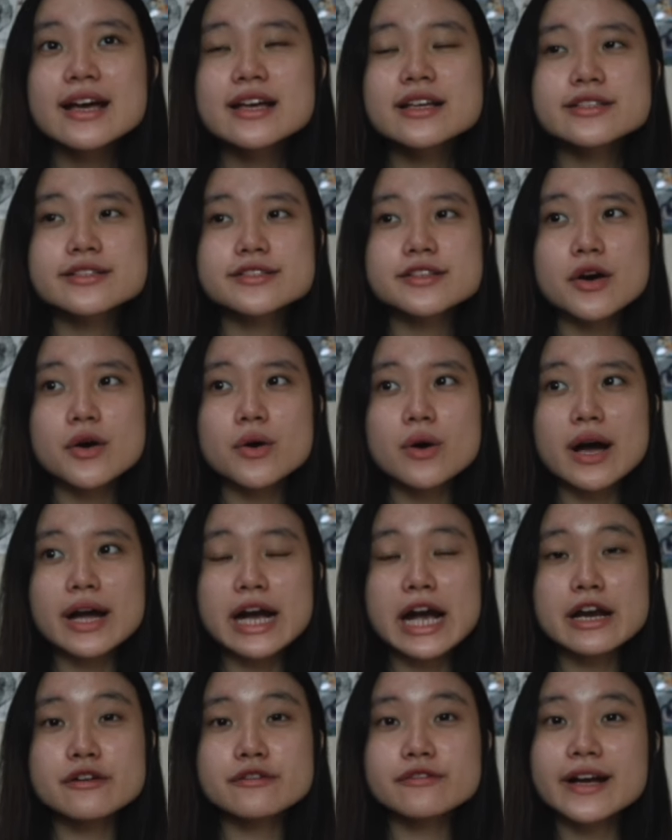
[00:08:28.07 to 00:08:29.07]
So I
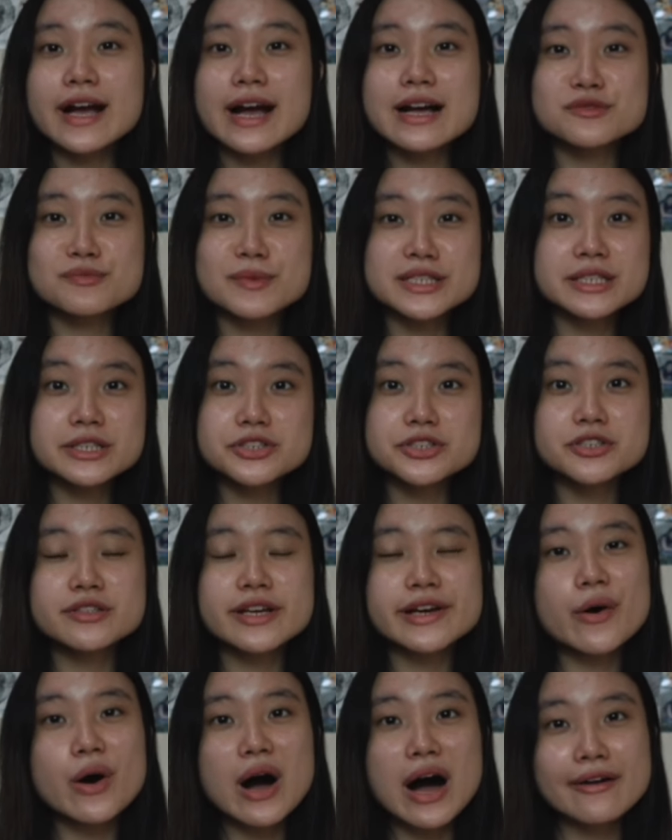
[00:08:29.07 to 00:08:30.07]
kind of like asked my teachers
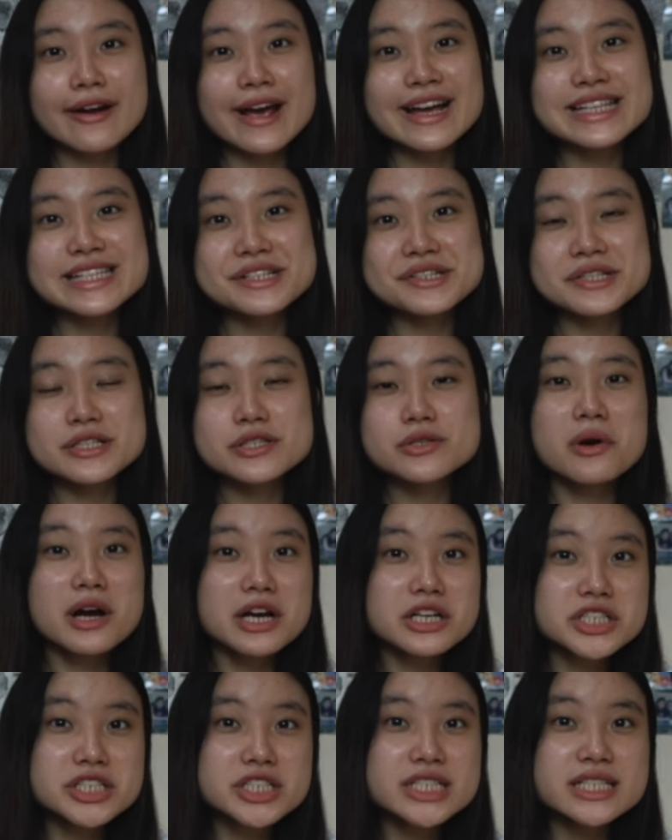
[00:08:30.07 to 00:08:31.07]
like, oh, how to answer these
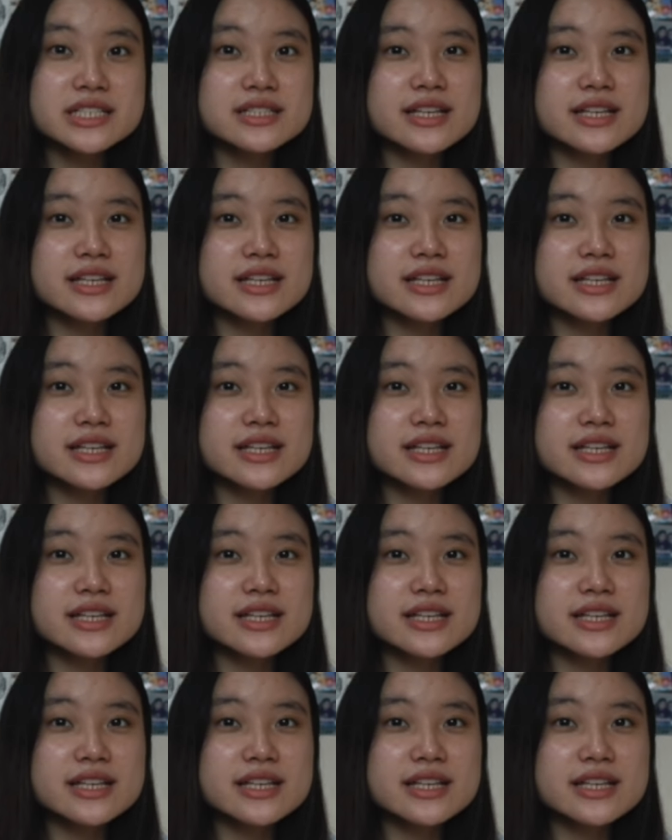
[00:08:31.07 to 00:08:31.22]
questions.